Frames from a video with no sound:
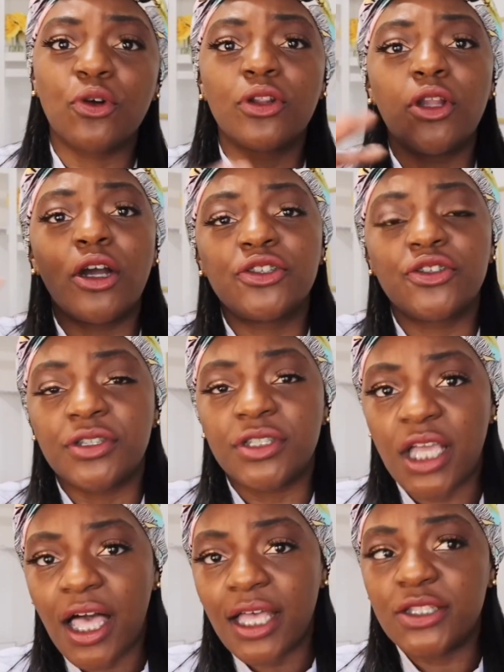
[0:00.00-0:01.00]
or larger
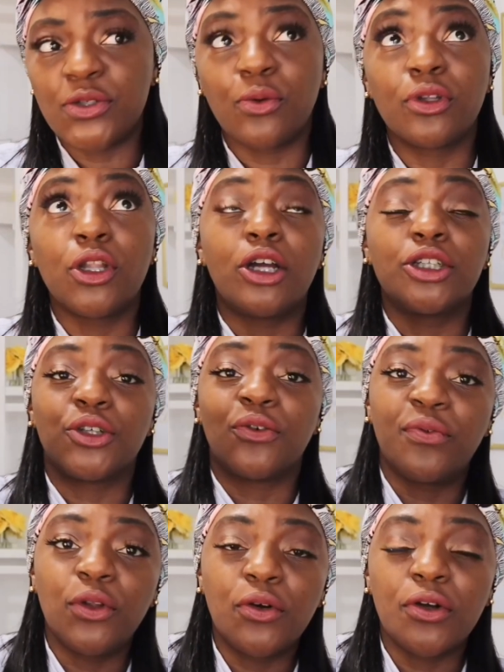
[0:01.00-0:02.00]
dots or larger
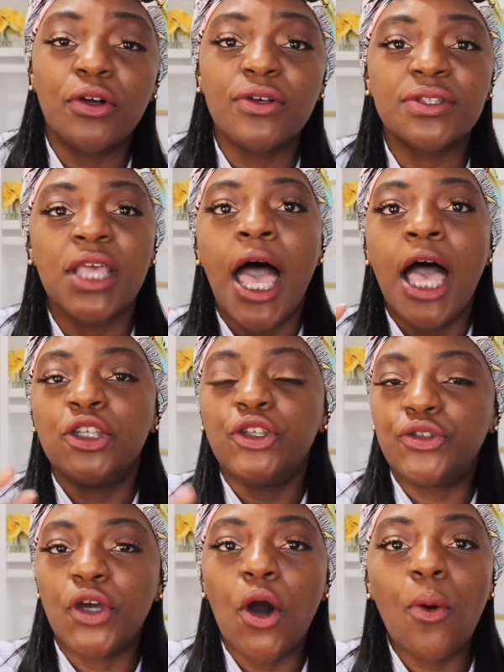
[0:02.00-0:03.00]
florals,
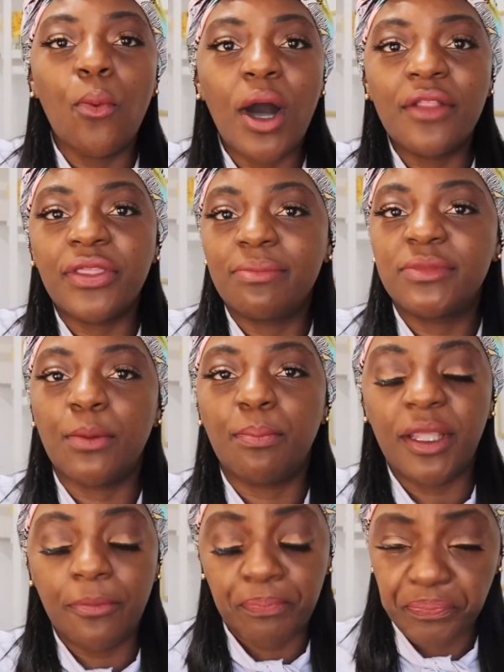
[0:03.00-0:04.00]
you don't want them to
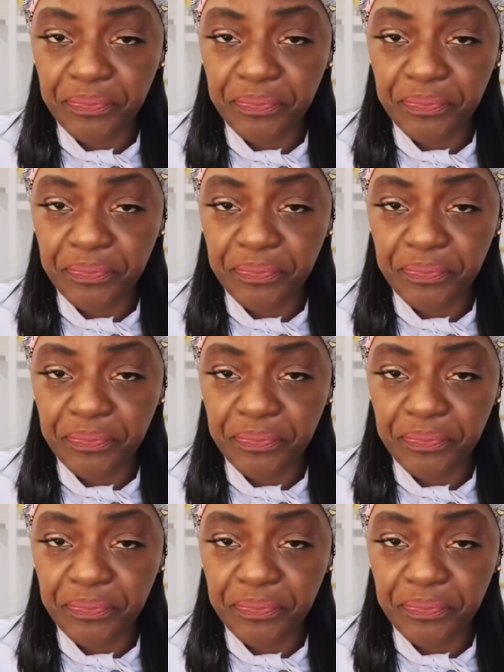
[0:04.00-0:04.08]
be